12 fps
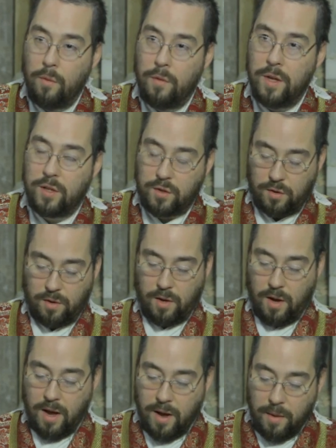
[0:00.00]
This
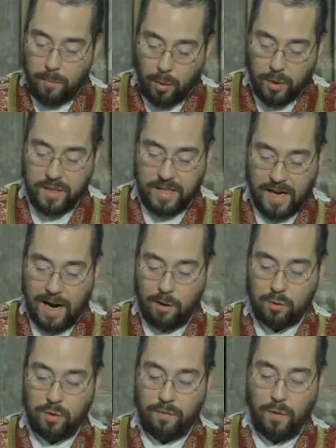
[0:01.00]
pointing
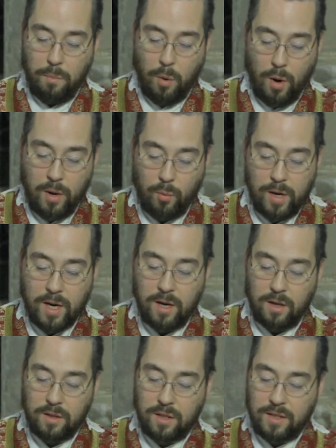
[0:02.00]
out of the boy we can
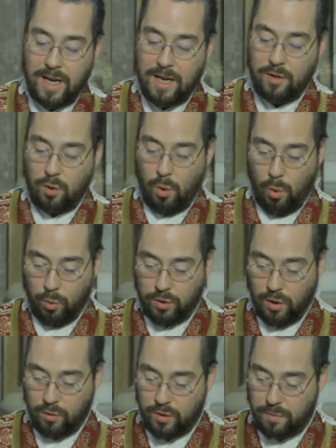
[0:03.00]
understand
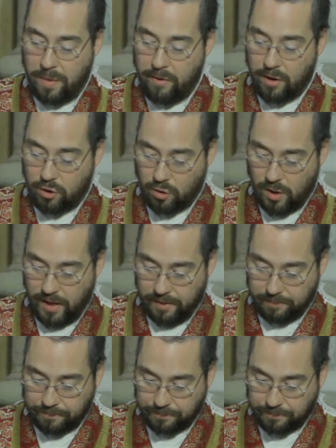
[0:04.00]
also spiritually.